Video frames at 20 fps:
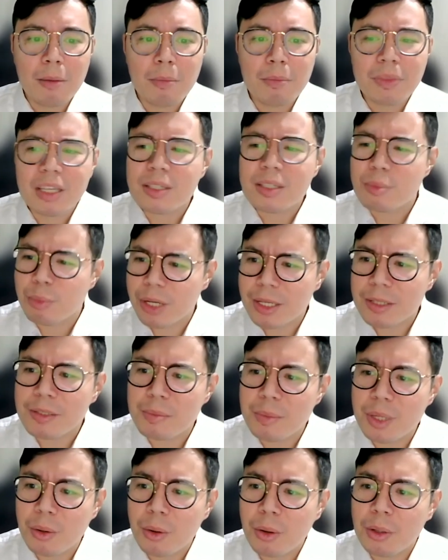This brings
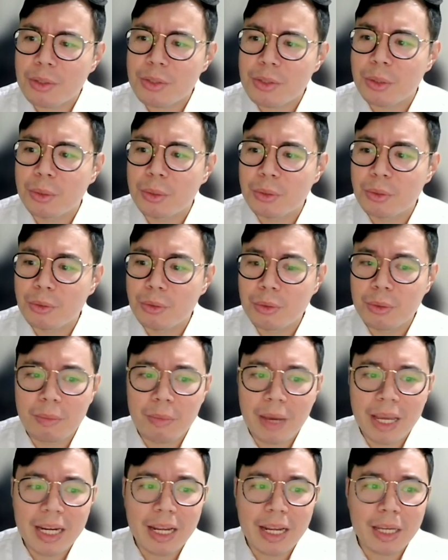me also to
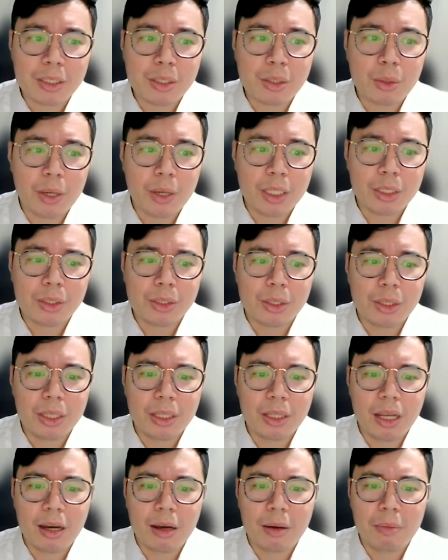my next
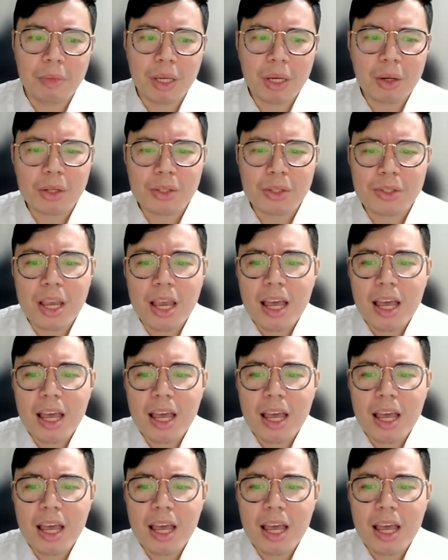question. Because